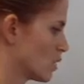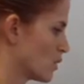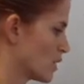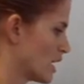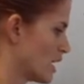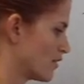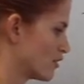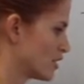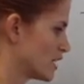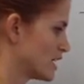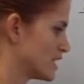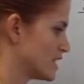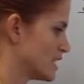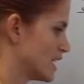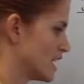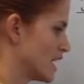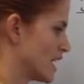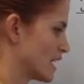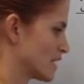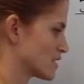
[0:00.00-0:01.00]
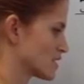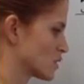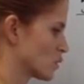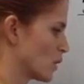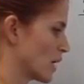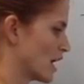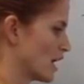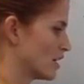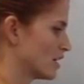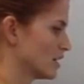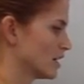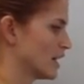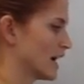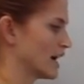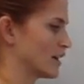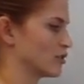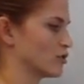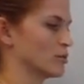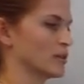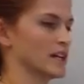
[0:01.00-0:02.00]
whenever I see an x squared, I
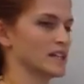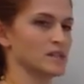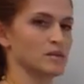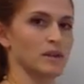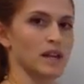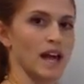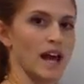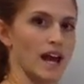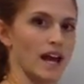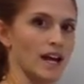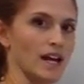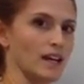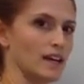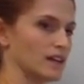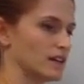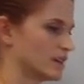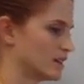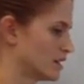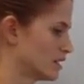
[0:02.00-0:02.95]
can replace it with a.